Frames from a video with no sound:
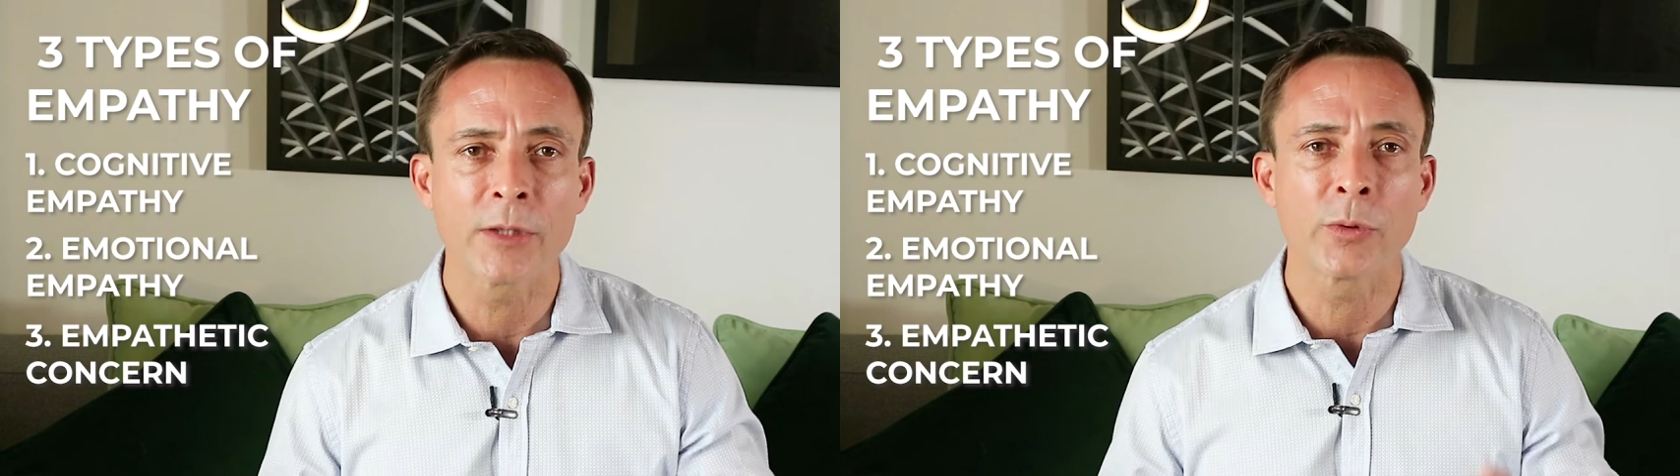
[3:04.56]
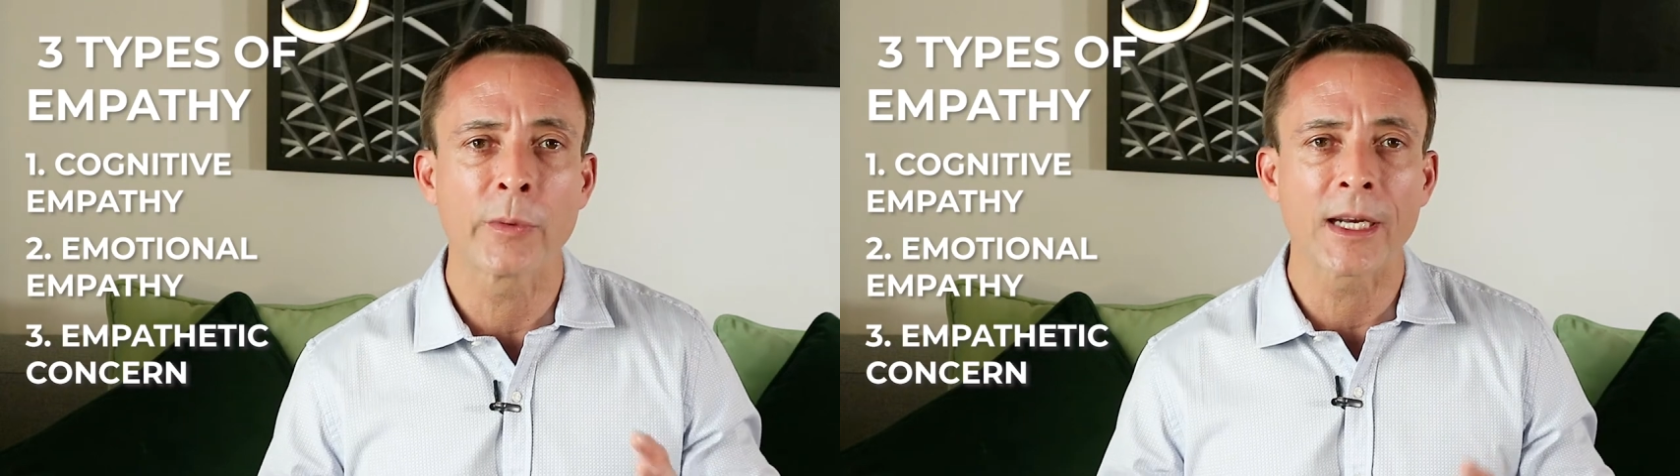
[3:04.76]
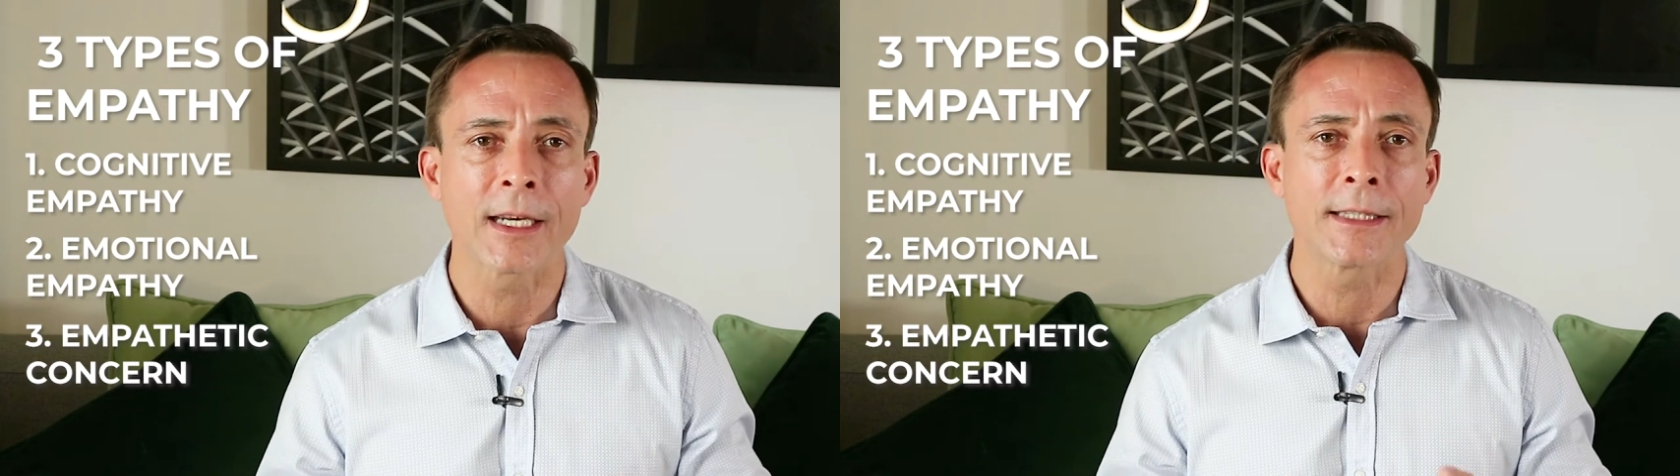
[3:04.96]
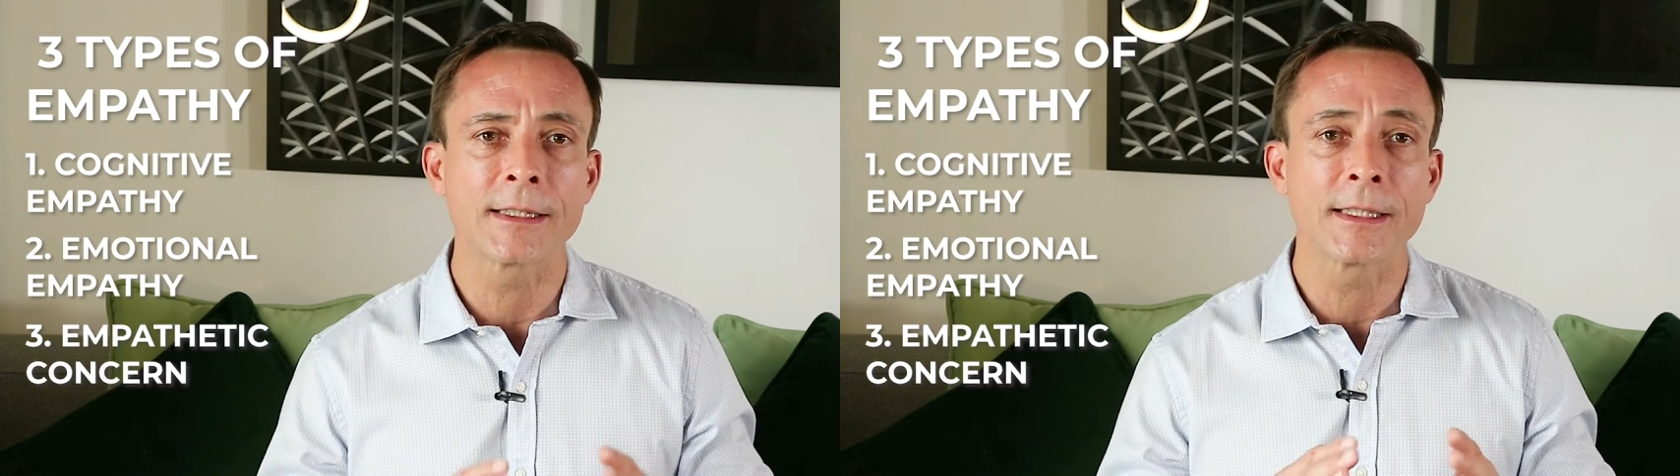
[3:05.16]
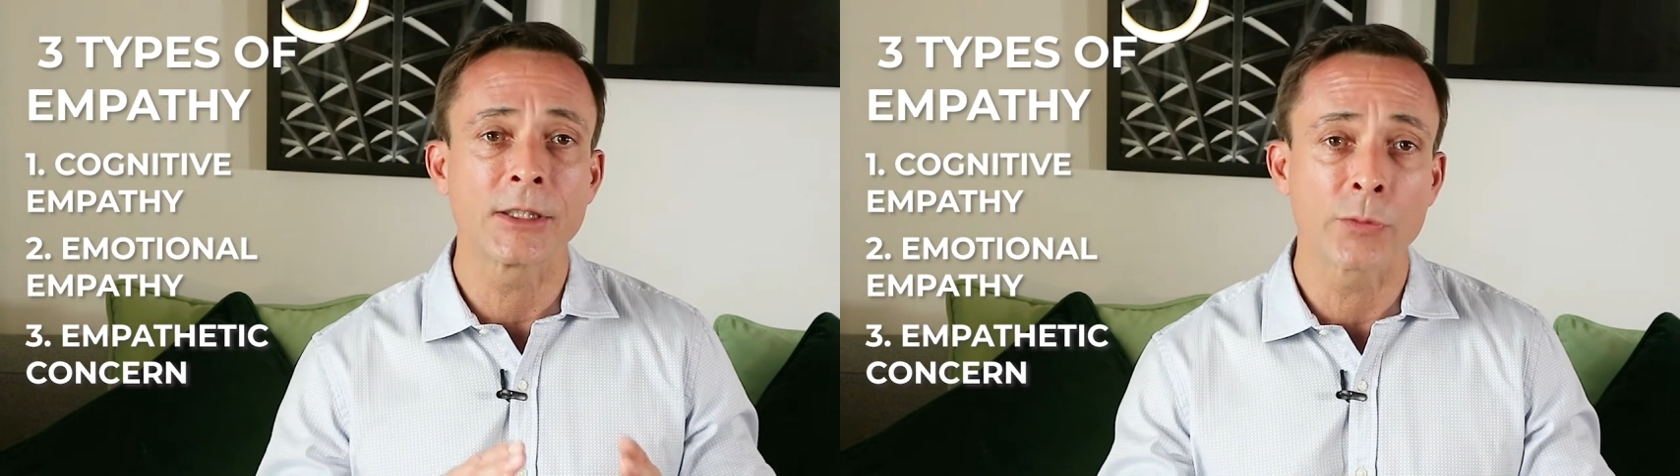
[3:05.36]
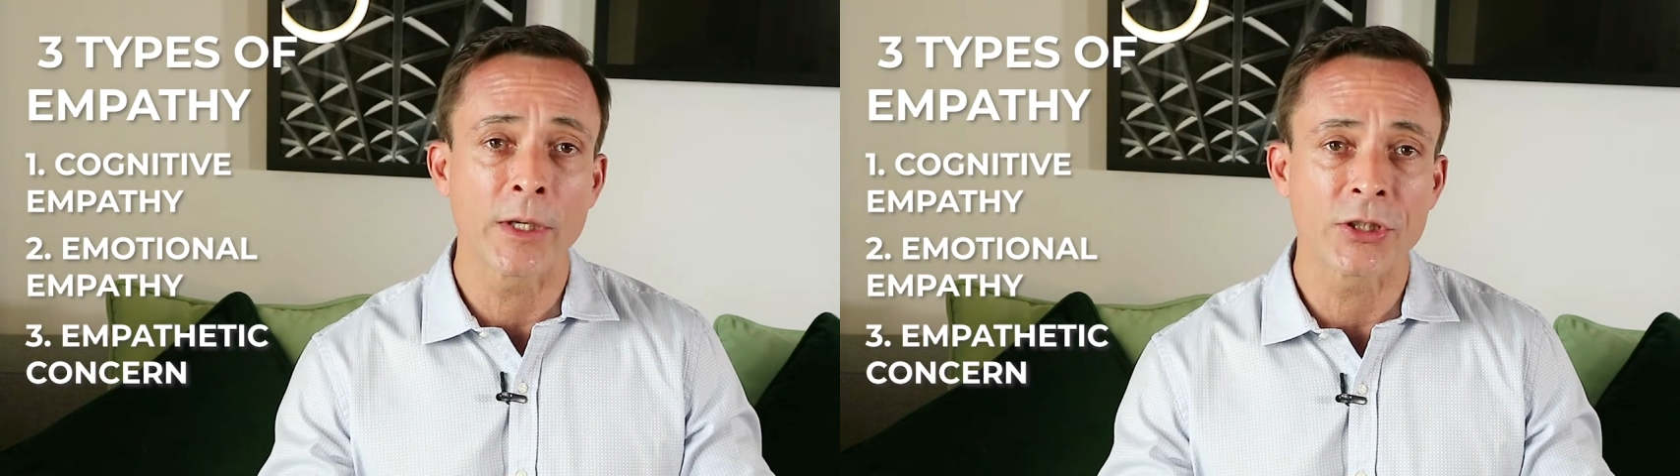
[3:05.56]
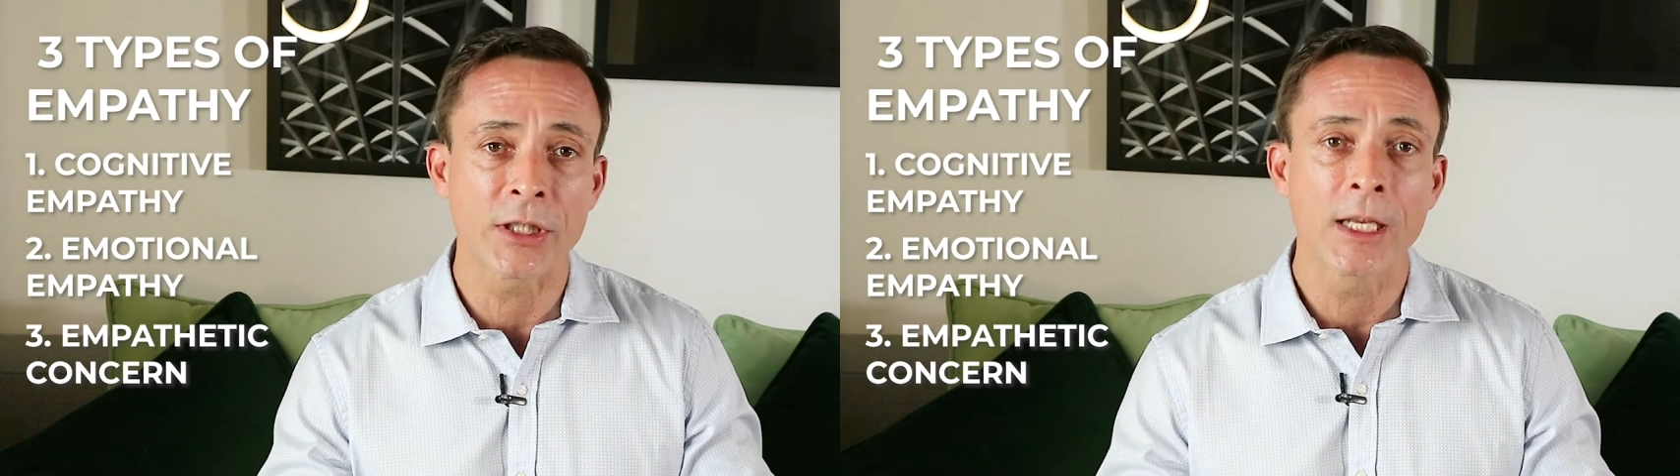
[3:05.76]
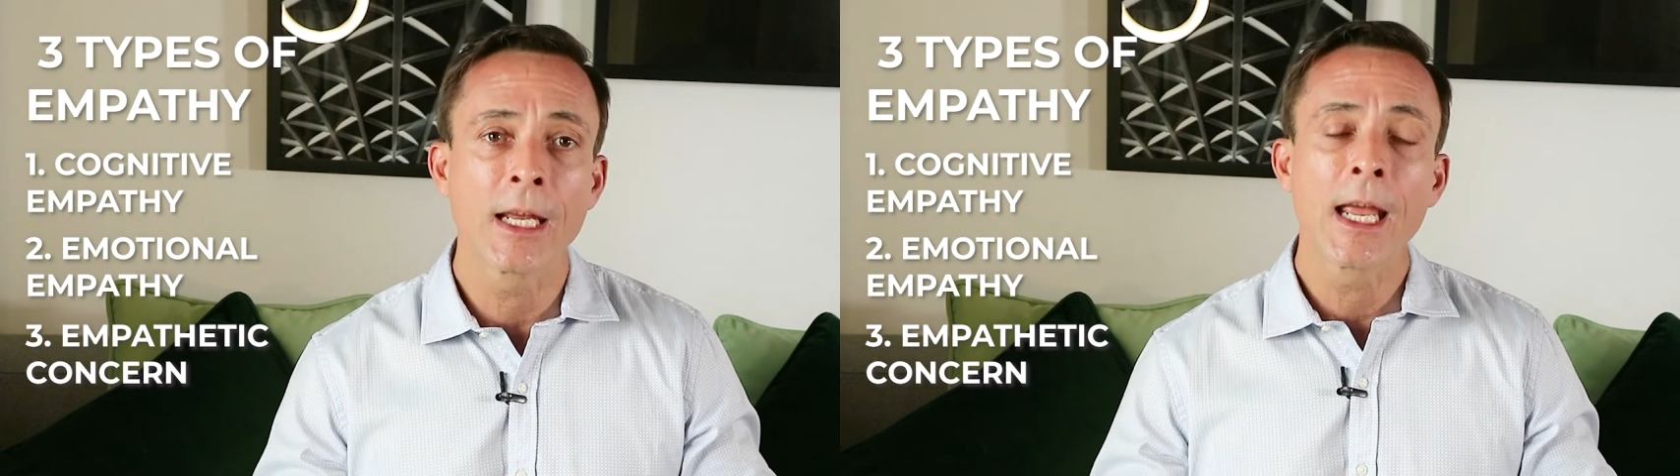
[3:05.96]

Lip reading: because we recognize the situation